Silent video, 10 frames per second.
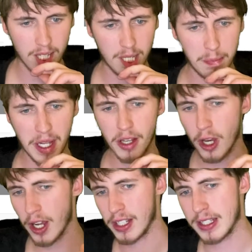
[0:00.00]
I mean,
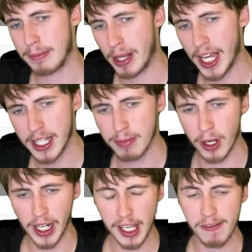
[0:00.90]
Curtis Blades
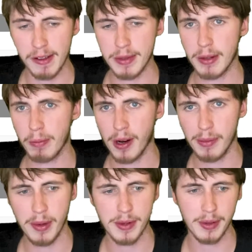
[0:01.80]
might give him some
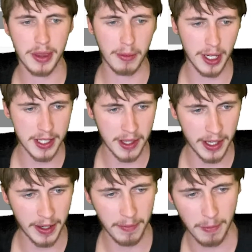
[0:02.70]
problems with the
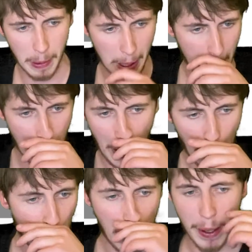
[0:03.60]
wrestling.
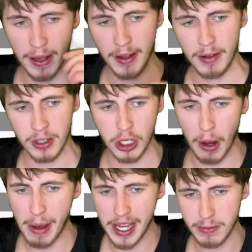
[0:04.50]

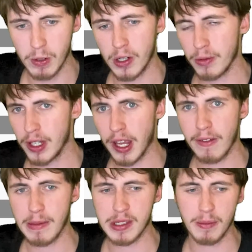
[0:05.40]
Tom Aspinall would give
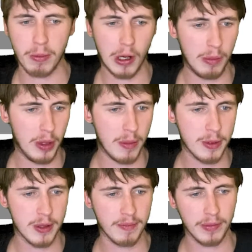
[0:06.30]
him some
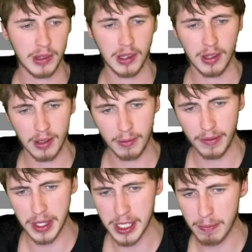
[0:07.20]
problems
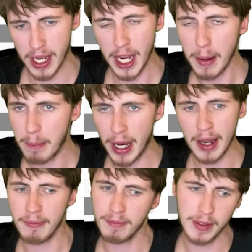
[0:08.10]
with the speed,
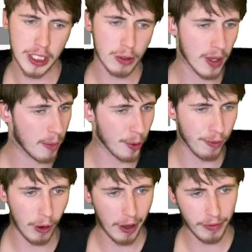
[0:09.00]
but that's a winnable
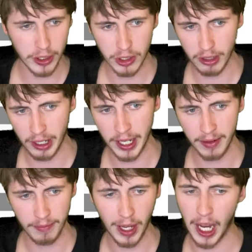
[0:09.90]
fight for Tai.
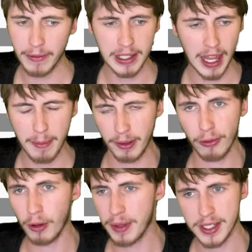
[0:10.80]
After that
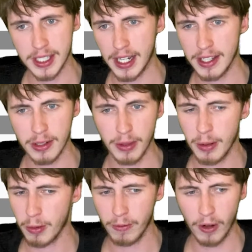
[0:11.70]
performance, that is a
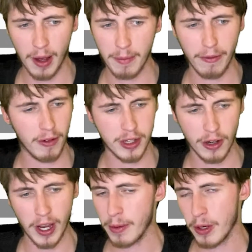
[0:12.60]
winnable fight for a
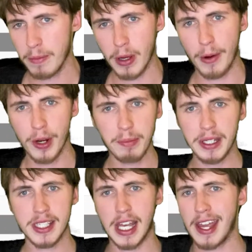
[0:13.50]
Tai. I wouldn't
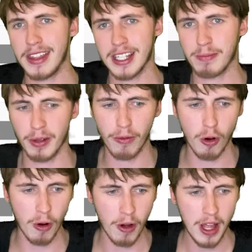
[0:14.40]
be saying this
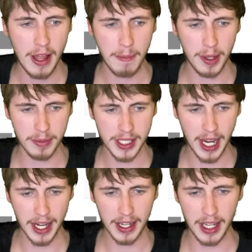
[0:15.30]
before, but I'm
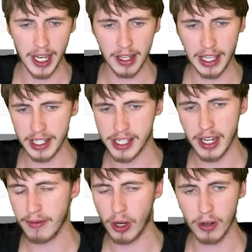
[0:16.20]
saying it now.
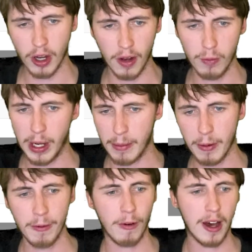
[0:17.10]
Alexander Volkov,
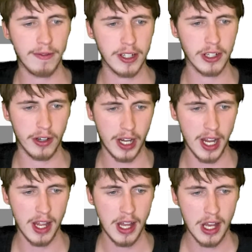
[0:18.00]
winnable fight for Tai.
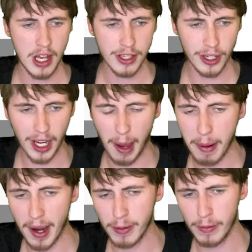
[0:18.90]
Sergey
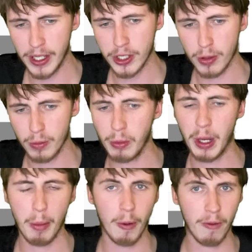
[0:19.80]
Pavlovich,
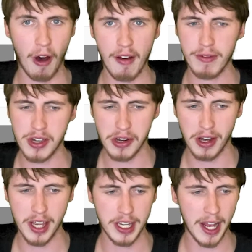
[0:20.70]
winnable fight for
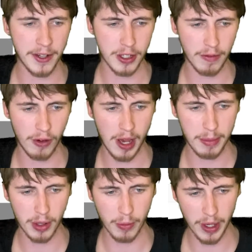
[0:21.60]
Tai. Dangerous fight,
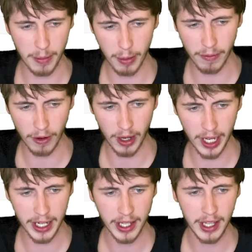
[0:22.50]
but a winnable
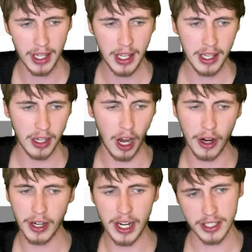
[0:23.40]
fight. You know, I
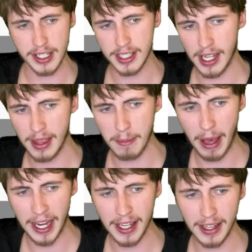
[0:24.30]
could actually see them
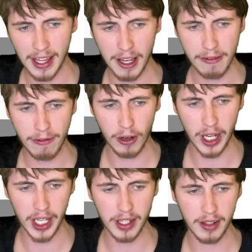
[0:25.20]
making that fight.